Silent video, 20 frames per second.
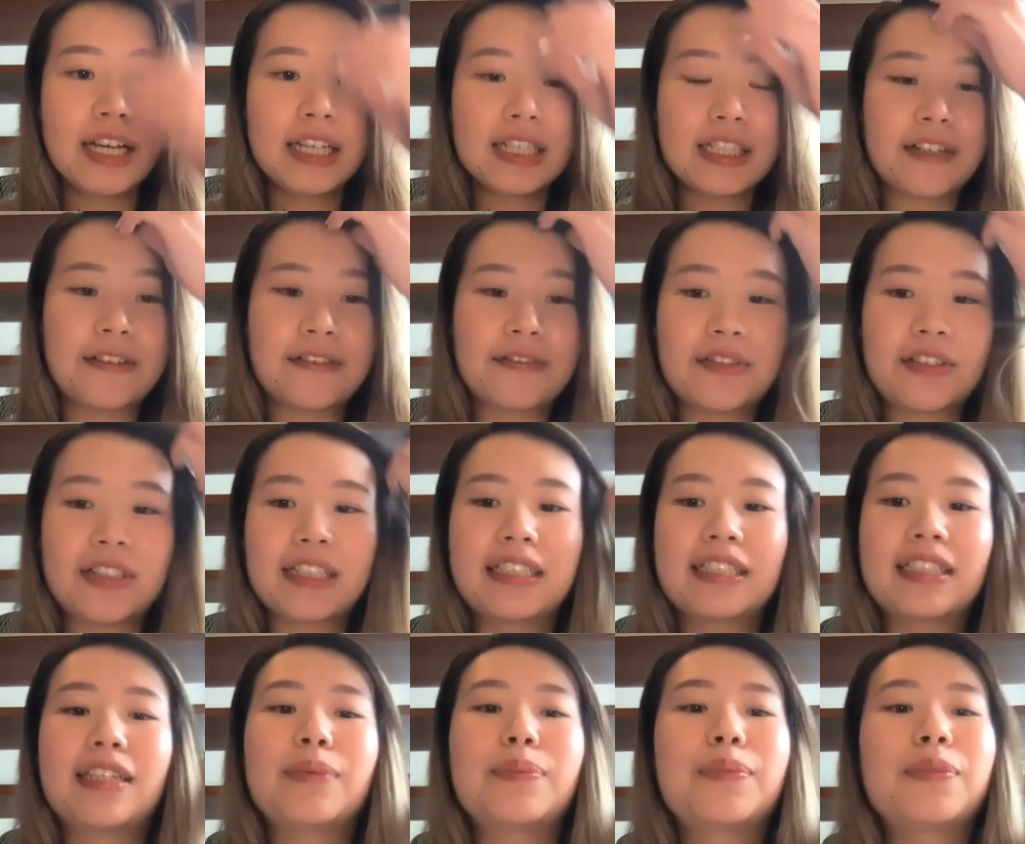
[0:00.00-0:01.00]
So for
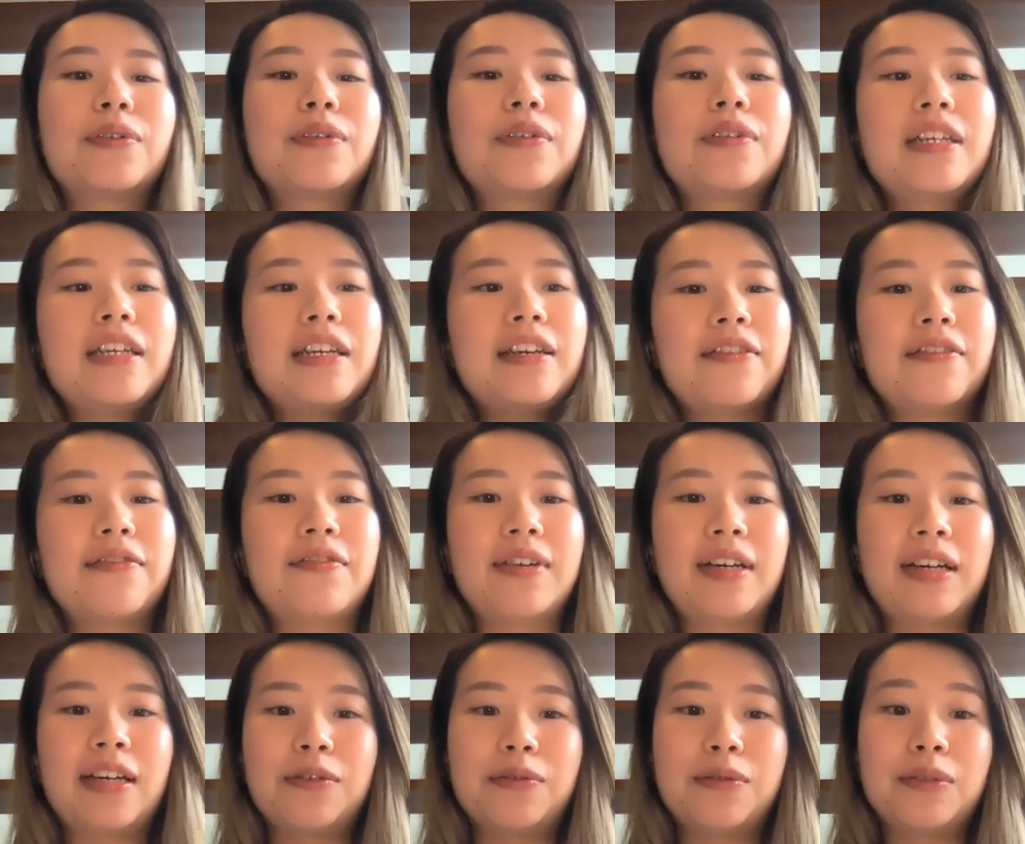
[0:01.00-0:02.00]
example, if
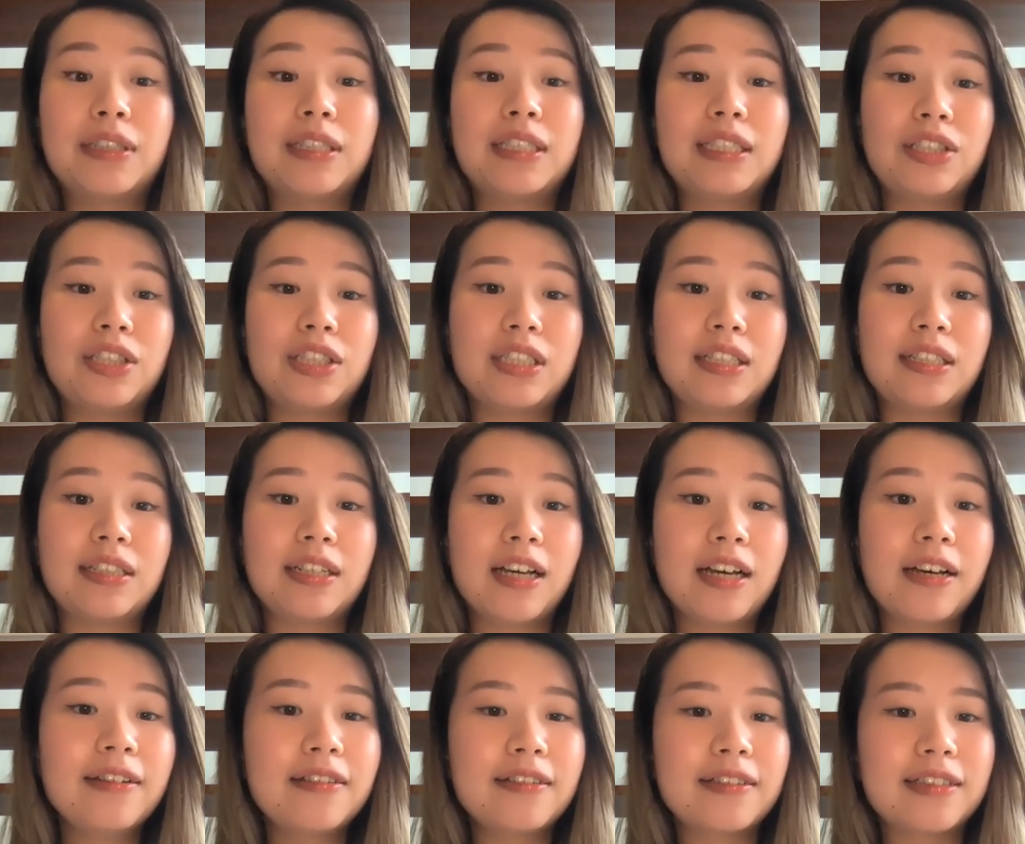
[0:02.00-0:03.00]
we're teaching
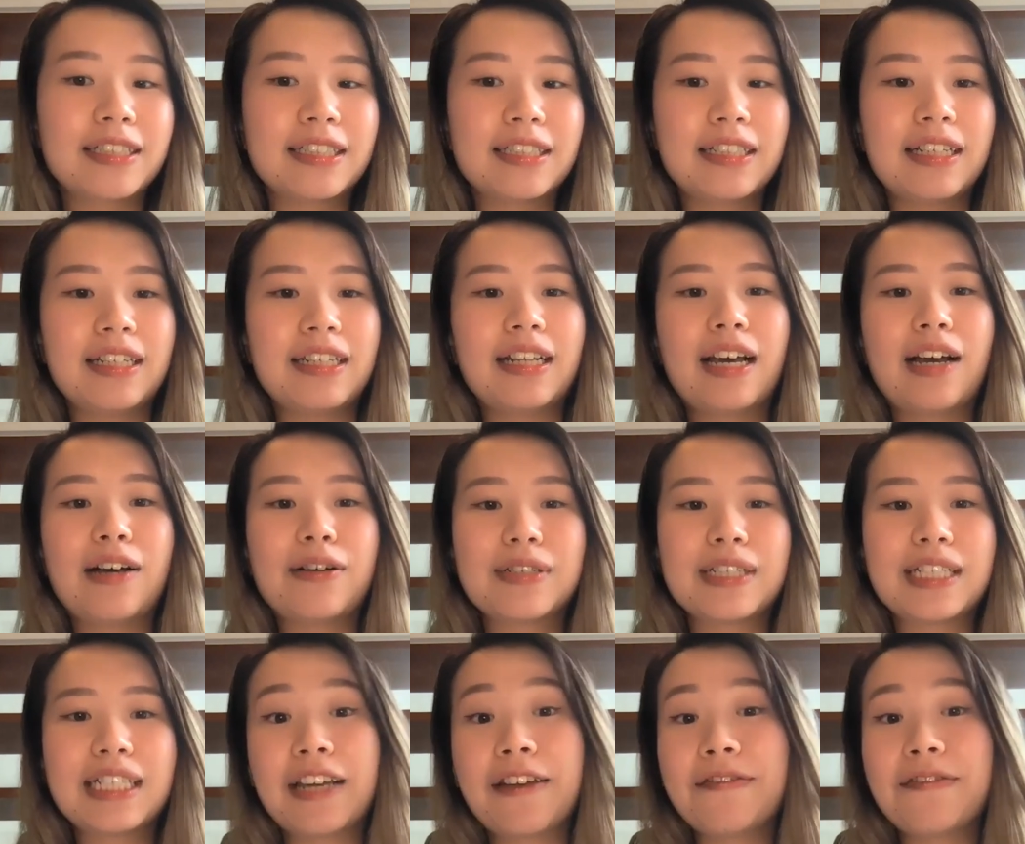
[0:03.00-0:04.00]
colors and I will
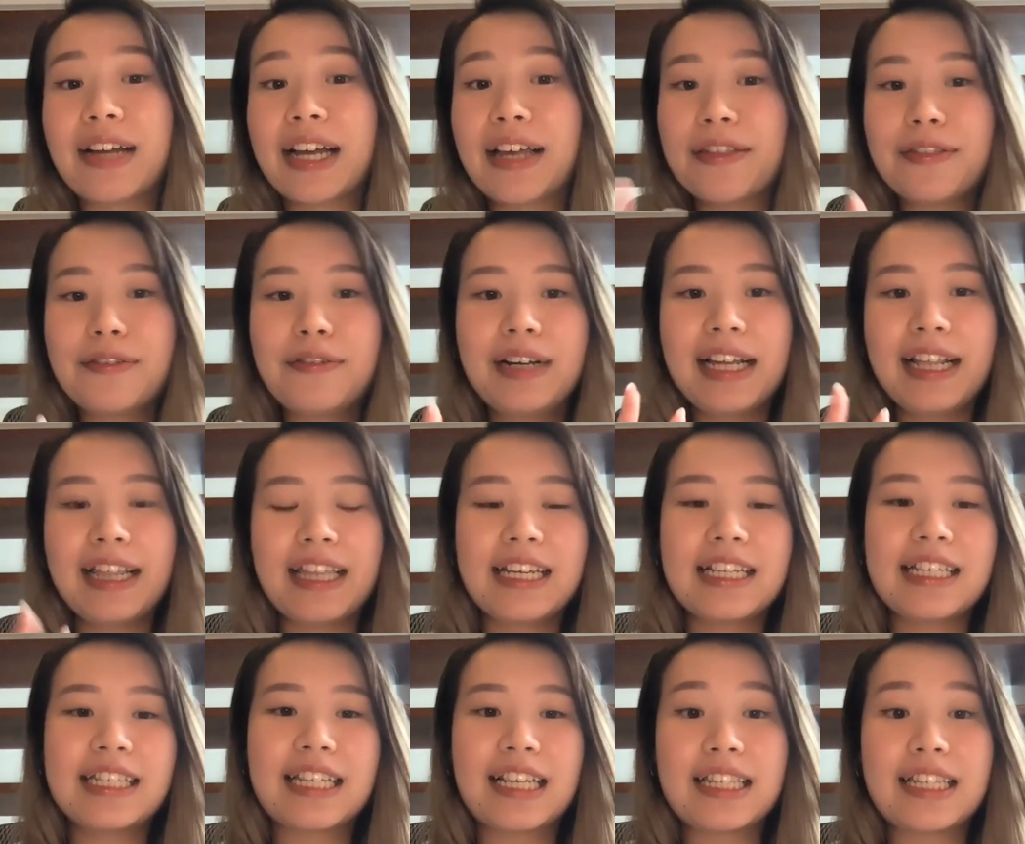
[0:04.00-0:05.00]
say, find 3
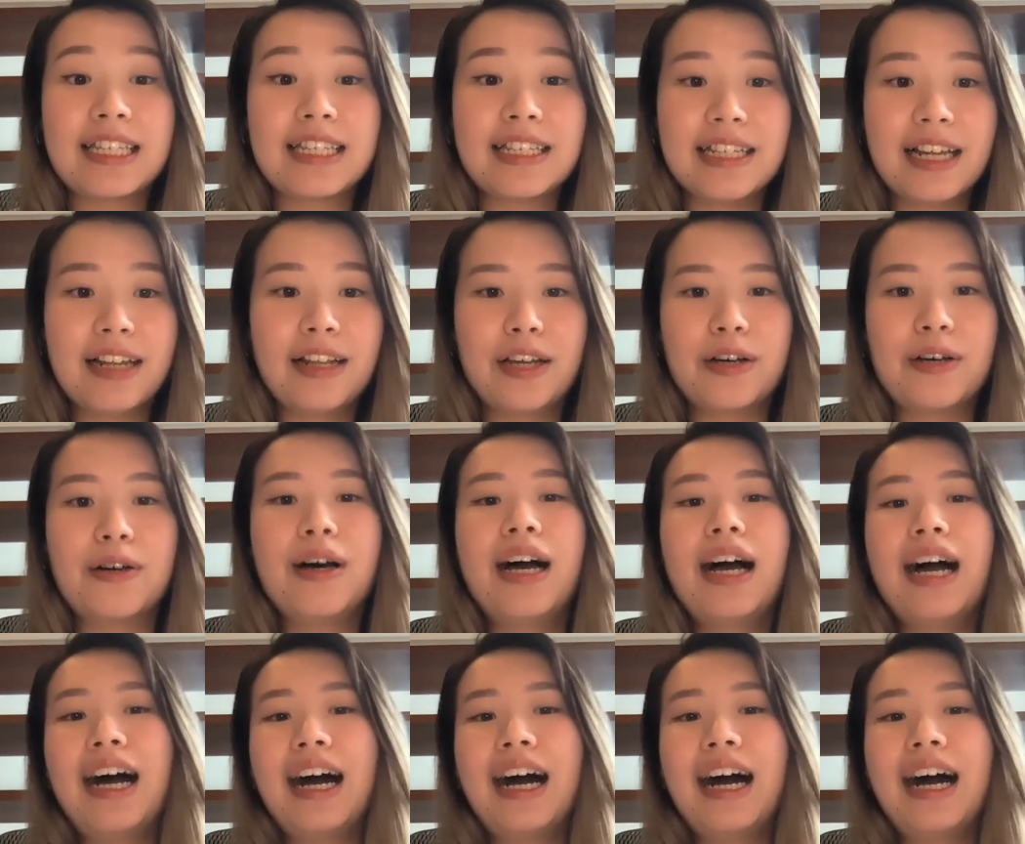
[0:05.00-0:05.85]
things that's yellow,